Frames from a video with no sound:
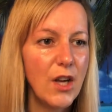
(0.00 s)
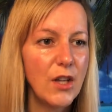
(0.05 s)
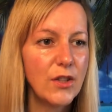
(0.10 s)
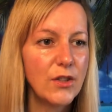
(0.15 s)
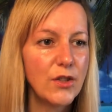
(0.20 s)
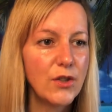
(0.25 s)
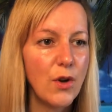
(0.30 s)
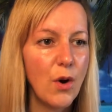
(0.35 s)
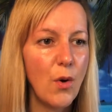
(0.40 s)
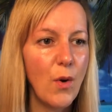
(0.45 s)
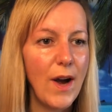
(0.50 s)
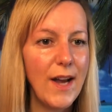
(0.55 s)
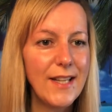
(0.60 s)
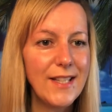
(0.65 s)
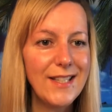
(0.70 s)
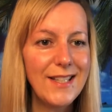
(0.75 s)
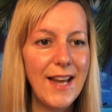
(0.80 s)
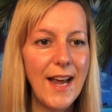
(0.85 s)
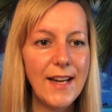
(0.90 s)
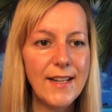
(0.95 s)
So I
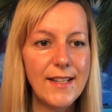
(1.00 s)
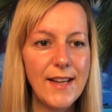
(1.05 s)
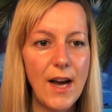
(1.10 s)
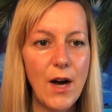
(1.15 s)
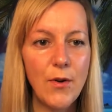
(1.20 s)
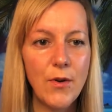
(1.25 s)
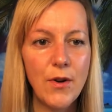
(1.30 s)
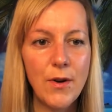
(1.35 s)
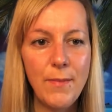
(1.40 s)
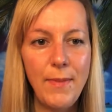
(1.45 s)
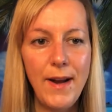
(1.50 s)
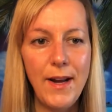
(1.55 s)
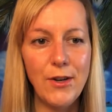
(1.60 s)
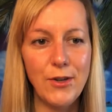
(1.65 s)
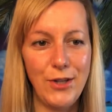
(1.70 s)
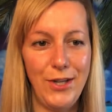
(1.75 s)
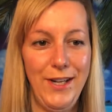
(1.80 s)
sat down on a bench.